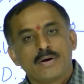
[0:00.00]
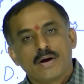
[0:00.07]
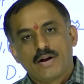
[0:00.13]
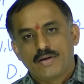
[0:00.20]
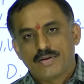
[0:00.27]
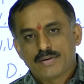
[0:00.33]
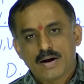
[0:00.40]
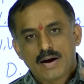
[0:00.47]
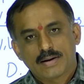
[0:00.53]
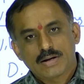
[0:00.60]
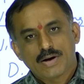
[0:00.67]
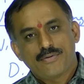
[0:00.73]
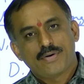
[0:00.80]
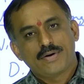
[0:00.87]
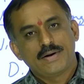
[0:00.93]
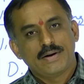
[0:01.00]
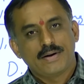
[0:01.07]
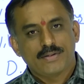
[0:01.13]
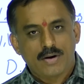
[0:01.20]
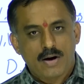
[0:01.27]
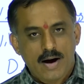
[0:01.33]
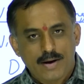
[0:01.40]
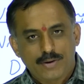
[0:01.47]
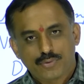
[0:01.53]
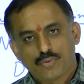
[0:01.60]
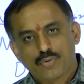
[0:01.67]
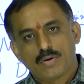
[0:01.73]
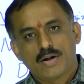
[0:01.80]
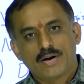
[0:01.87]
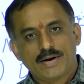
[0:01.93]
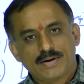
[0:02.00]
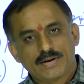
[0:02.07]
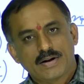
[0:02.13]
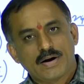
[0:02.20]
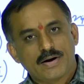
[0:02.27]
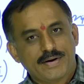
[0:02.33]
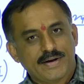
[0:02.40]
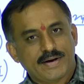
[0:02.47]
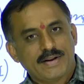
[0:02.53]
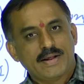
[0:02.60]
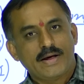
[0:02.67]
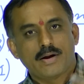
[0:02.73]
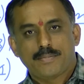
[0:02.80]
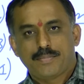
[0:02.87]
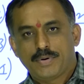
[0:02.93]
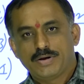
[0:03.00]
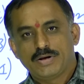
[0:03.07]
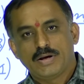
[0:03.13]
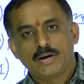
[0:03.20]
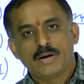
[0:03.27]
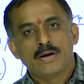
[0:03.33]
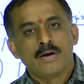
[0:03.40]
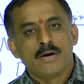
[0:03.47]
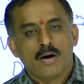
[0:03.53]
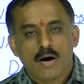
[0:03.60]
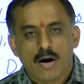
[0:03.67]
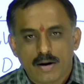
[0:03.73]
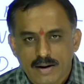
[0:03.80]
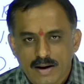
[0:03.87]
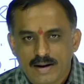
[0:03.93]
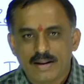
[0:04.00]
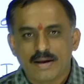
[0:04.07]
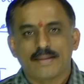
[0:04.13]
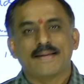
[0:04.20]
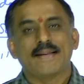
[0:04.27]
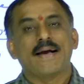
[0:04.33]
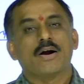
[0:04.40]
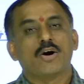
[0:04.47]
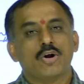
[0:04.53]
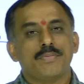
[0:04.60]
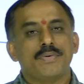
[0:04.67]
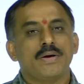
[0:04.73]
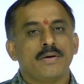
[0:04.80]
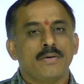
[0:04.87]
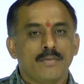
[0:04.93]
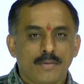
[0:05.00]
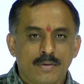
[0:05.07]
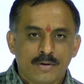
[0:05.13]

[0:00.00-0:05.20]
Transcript: It is not covered in high school or inter or degree or PG or any other academic